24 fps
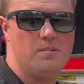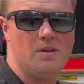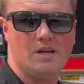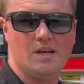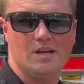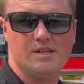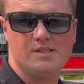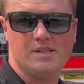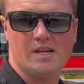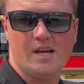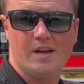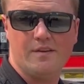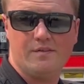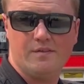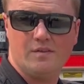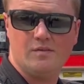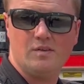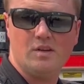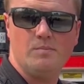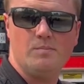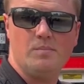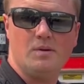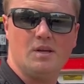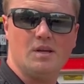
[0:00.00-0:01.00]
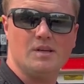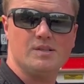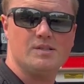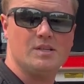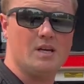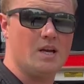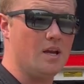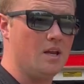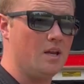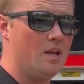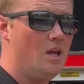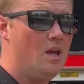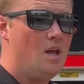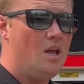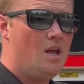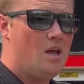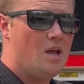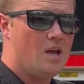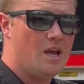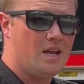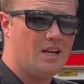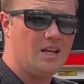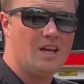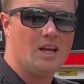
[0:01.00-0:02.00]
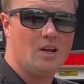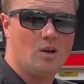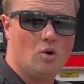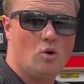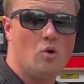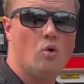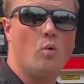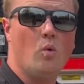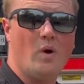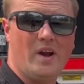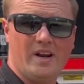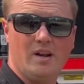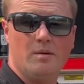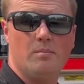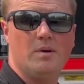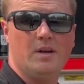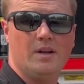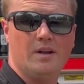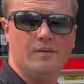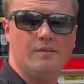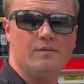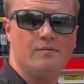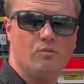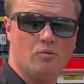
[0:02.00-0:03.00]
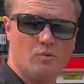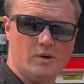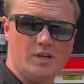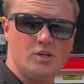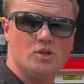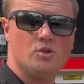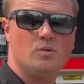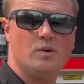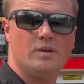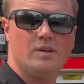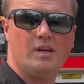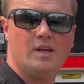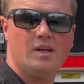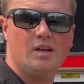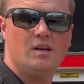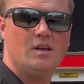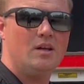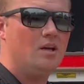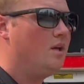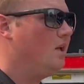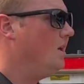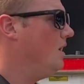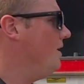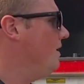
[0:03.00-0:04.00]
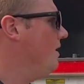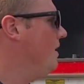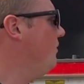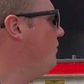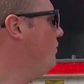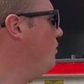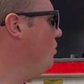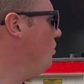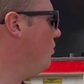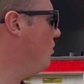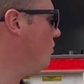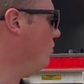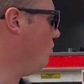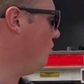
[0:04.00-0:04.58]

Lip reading: PSI, 50 PSI and get quite a bit of reach with it. If you were to